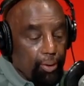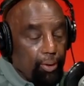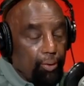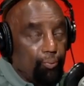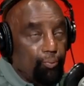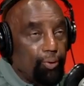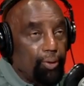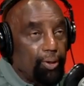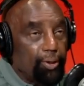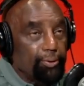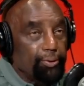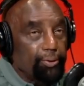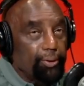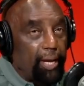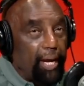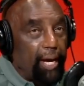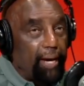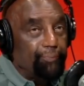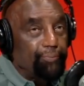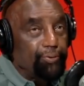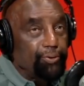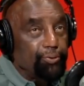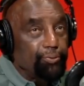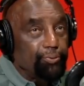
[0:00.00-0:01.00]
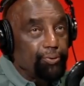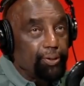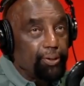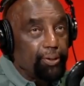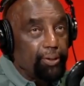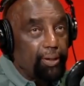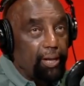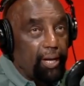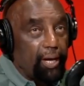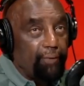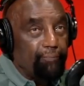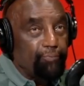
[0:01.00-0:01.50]
Well, have you
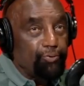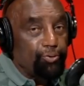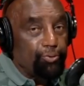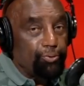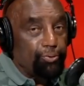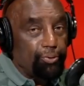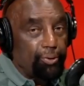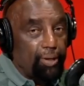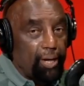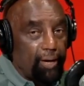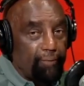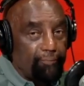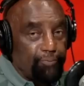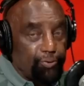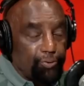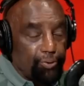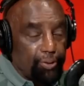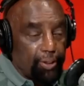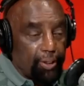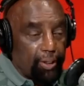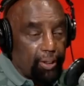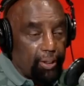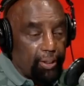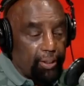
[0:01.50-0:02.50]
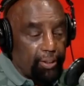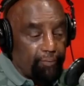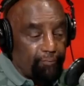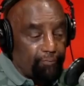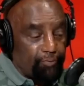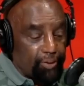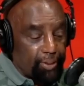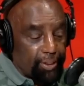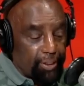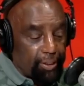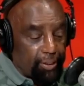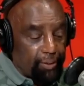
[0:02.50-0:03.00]
gone and
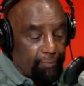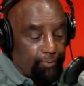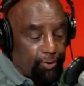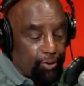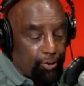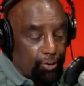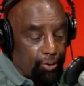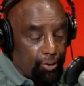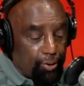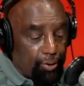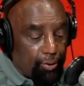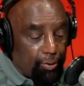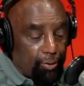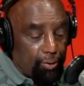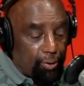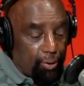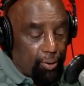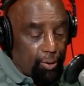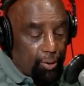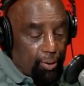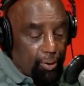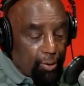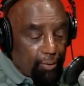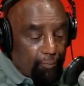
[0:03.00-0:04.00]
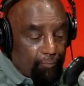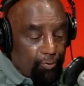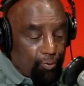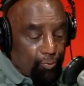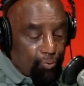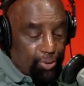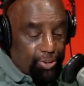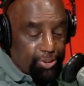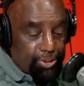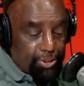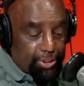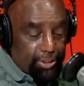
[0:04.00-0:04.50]
forgiven her for
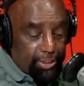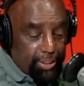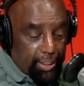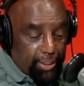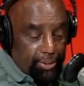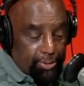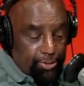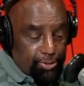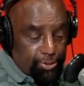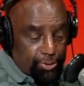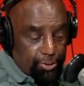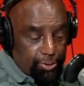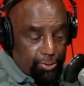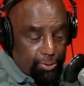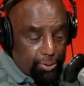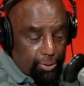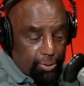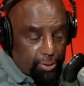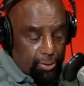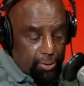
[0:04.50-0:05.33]
what she's done to you?